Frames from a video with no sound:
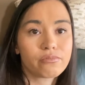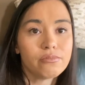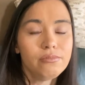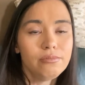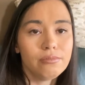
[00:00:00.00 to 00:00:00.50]

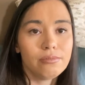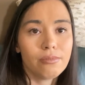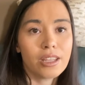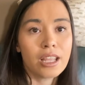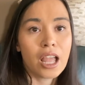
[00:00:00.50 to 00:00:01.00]

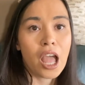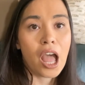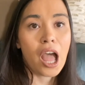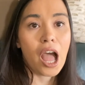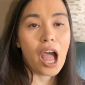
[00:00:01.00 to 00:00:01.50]

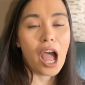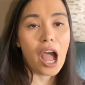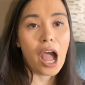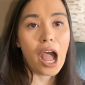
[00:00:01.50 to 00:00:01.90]
(no one is talking)